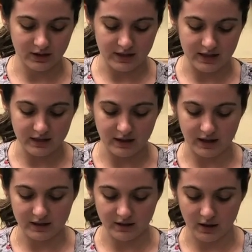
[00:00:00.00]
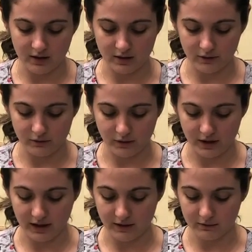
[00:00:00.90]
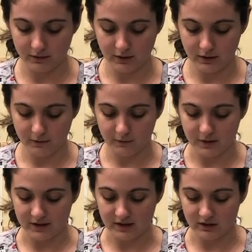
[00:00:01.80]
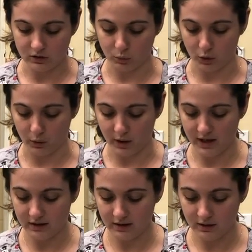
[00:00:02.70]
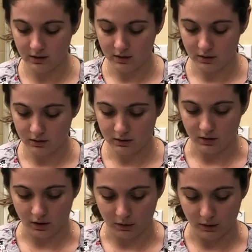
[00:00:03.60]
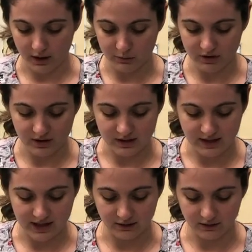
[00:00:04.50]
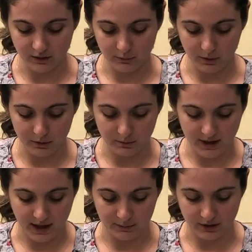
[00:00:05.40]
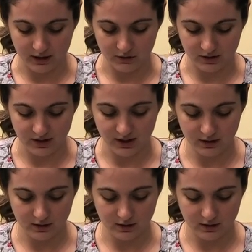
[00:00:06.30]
need a ton of feces to work with, so I'm just going to take a little bit with my applicator stick